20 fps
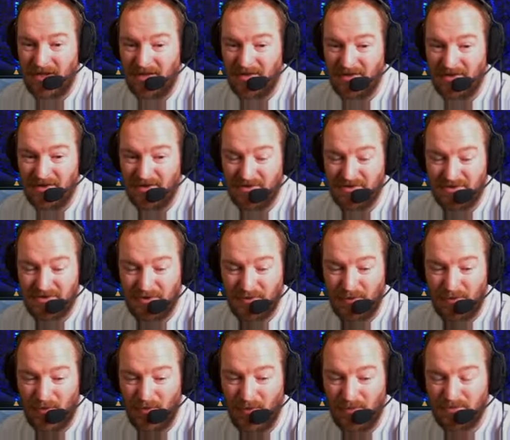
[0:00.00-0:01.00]
I
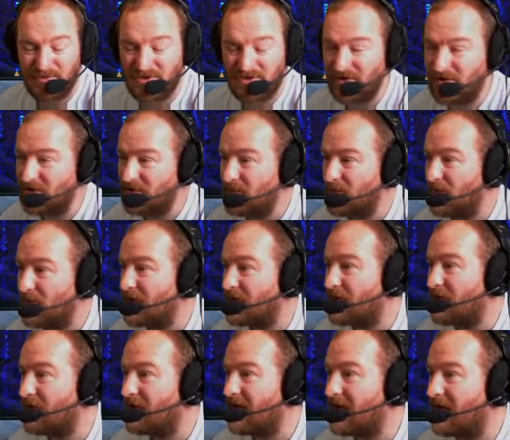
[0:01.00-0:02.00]
do hope to
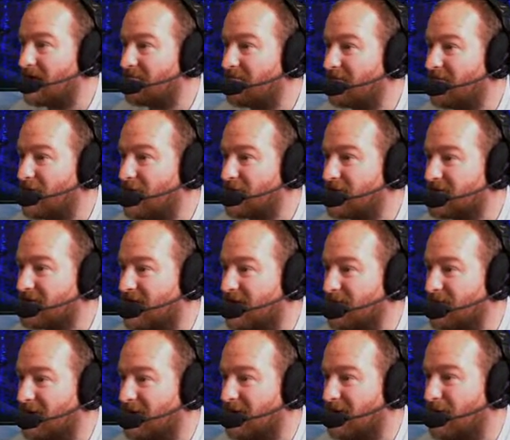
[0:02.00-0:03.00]
work you again further
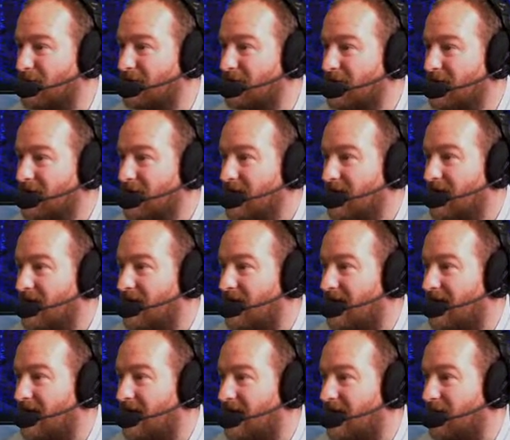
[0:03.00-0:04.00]
down the log.
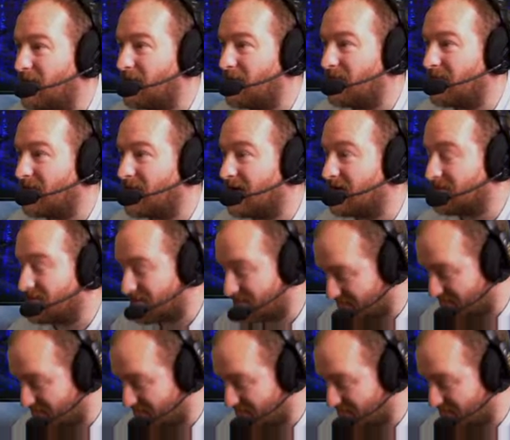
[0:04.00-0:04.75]
And